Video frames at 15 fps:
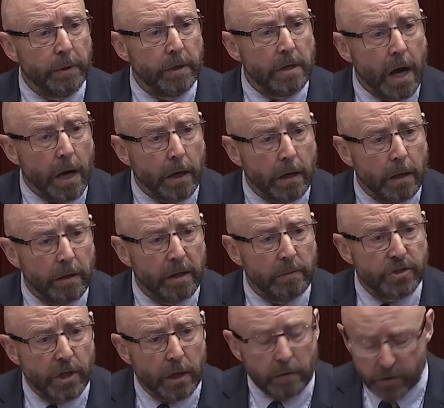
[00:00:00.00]
be done
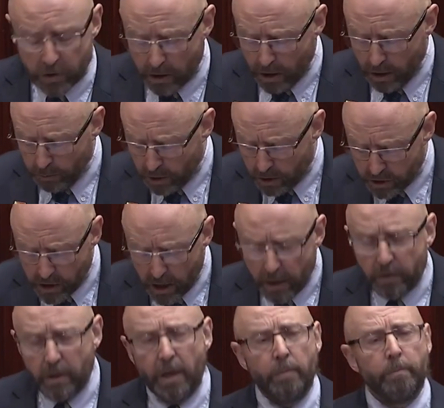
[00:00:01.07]
themselves. Because
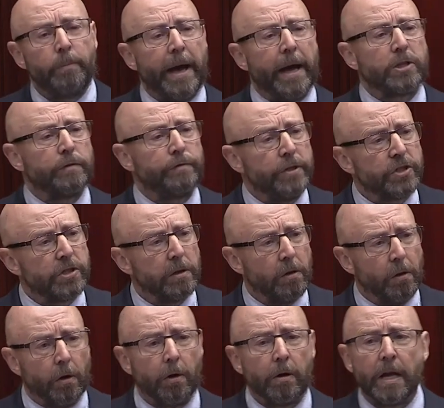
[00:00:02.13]
the impact of this
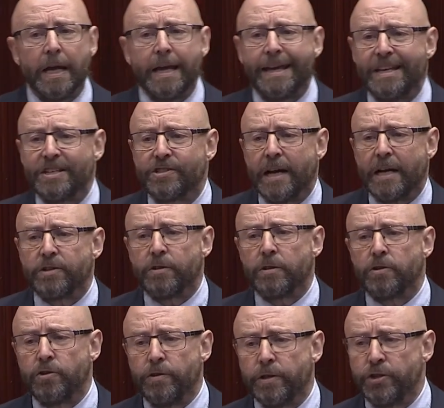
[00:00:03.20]
law is that
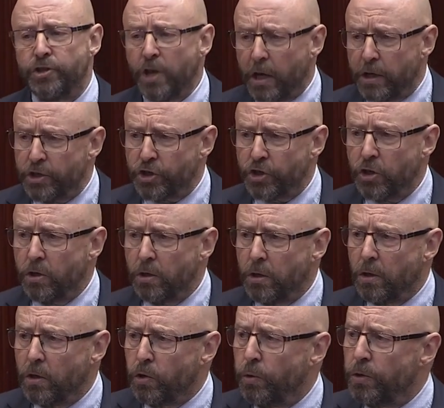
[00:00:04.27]
the judge,
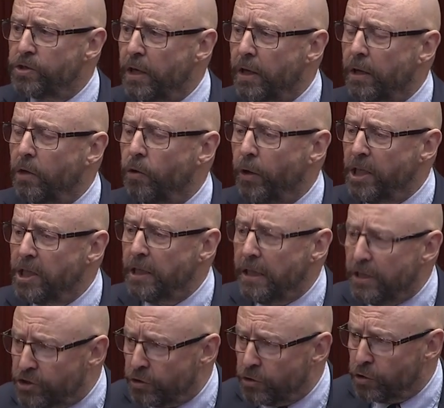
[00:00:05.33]
who is going to
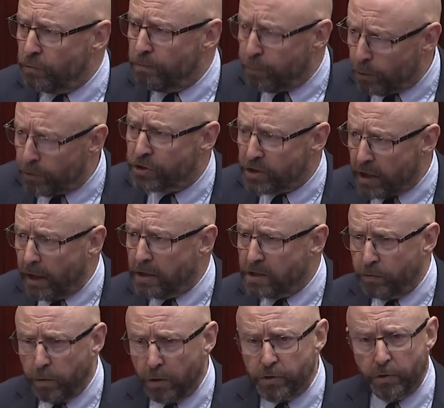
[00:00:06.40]
listen to both sides
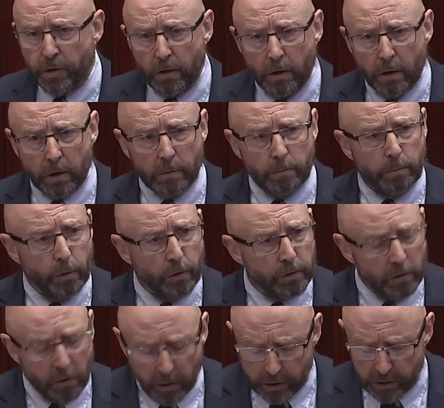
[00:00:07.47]
of what's going on, both
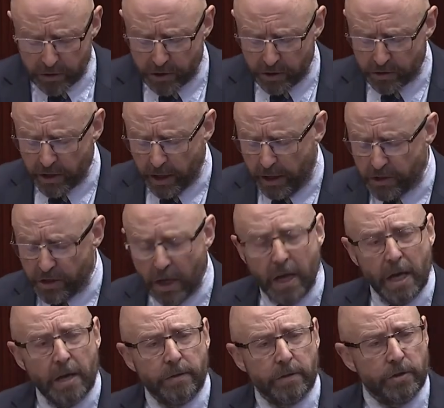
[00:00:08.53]
lawyers' sides,
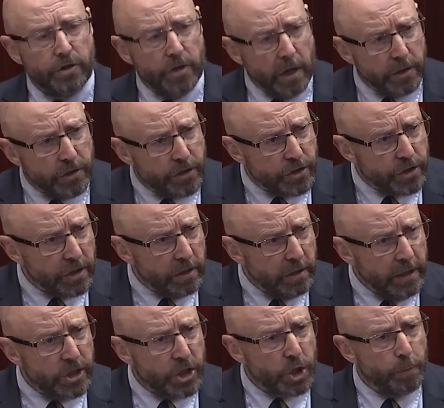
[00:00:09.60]
the judge
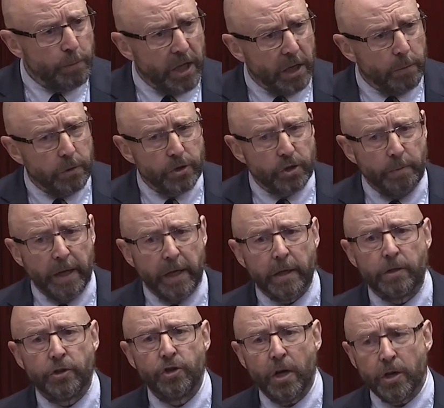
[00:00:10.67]
needs to be able to make a
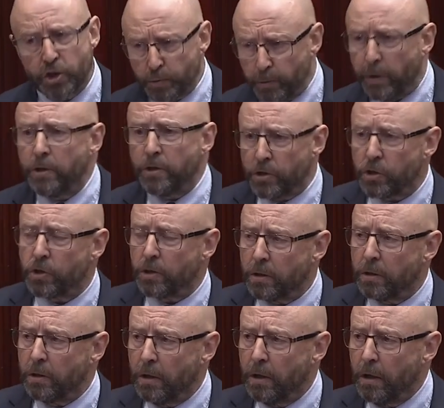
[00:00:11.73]
judgment
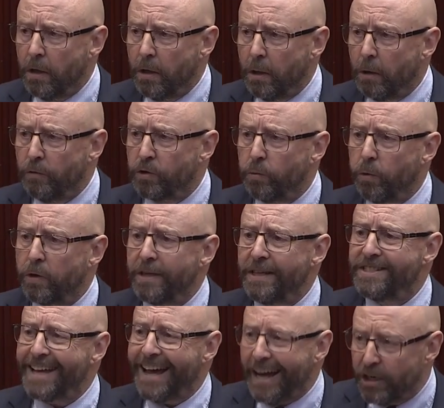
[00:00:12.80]
of to what
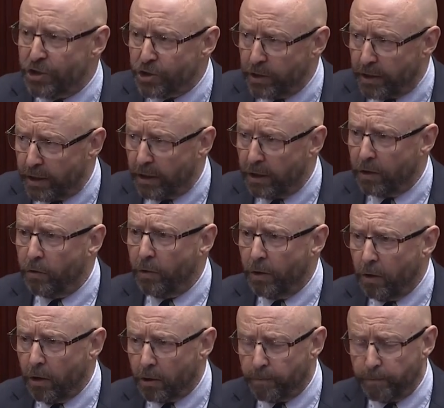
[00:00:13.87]
is actually going
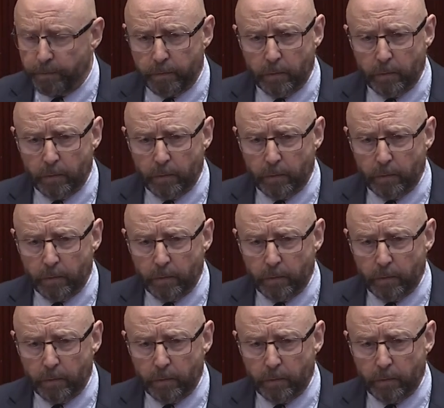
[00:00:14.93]
on.